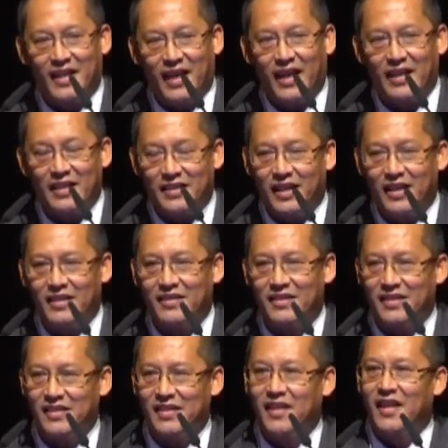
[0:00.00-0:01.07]
And he said,
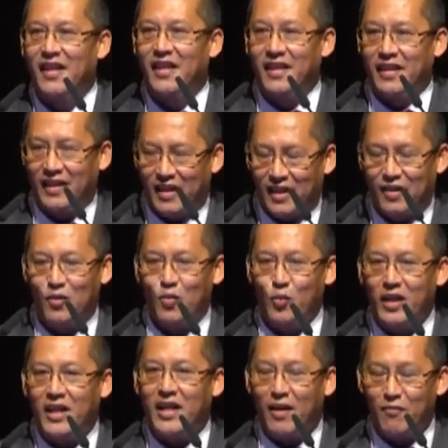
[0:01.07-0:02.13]
yeah,
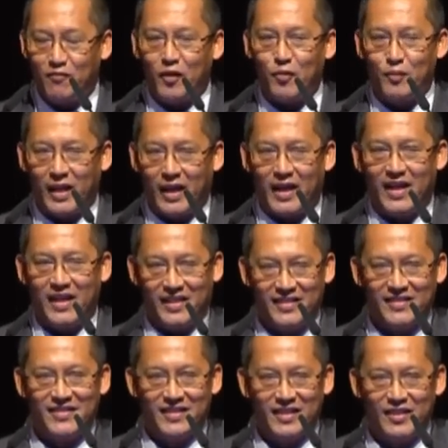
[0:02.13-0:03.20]
we come from there.
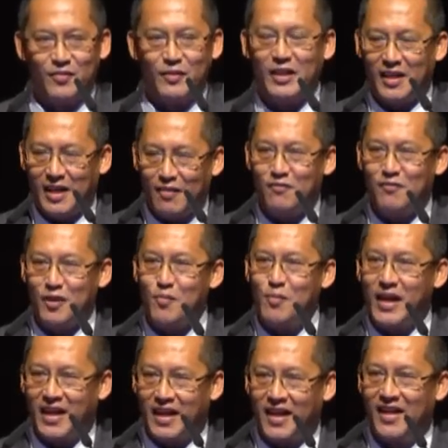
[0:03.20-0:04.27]
We come from
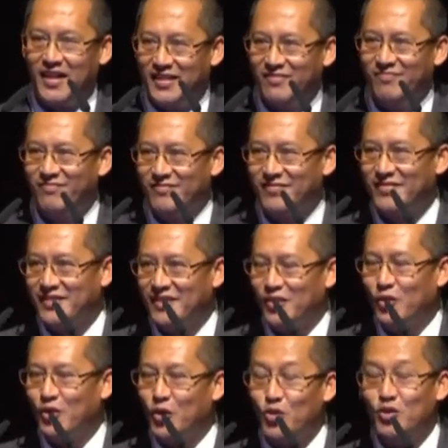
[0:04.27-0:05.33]
Mecca.
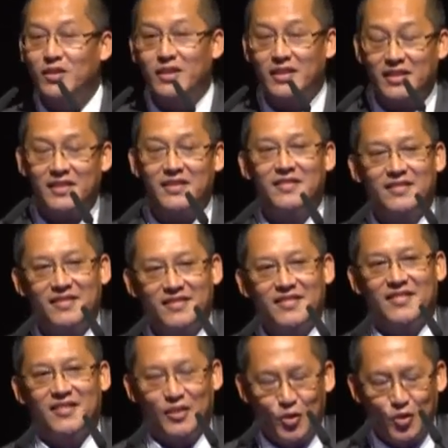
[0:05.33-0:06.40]
So
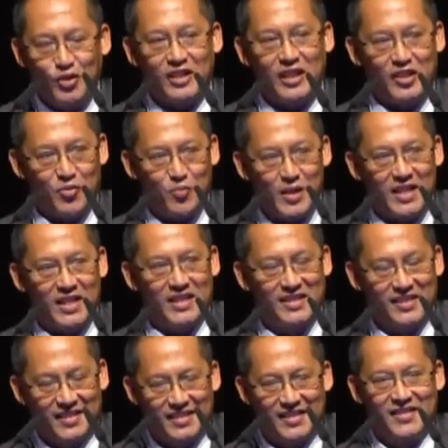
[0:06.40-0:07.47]
don't teach me
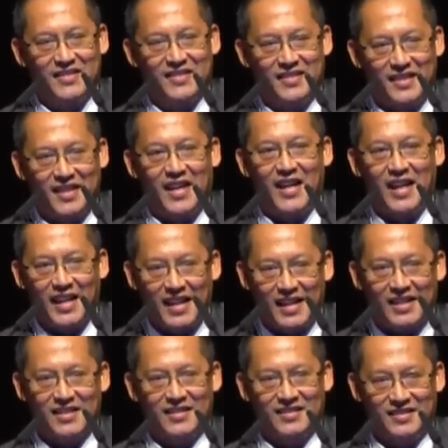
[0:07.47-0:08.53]

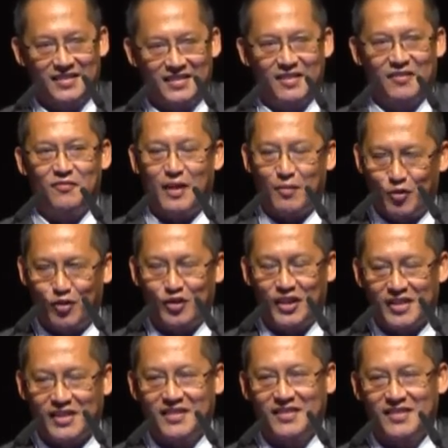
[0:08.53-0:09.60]
halal
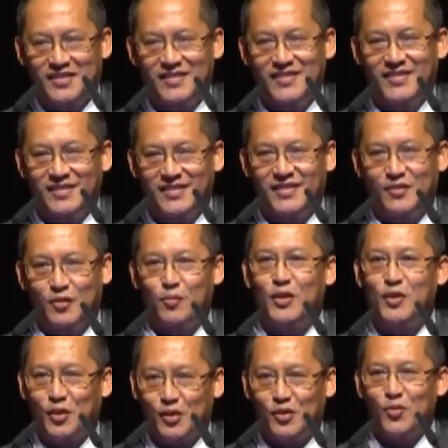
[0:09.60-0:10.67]
pharmaceutical. So
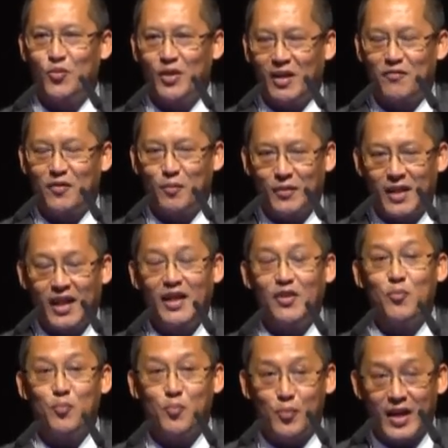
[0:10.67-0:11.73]
because we are from there,
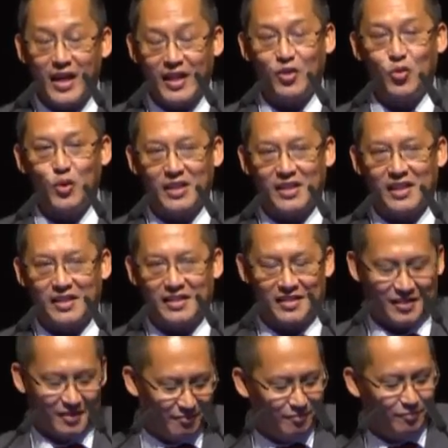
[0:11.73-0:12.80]
you pray towards us.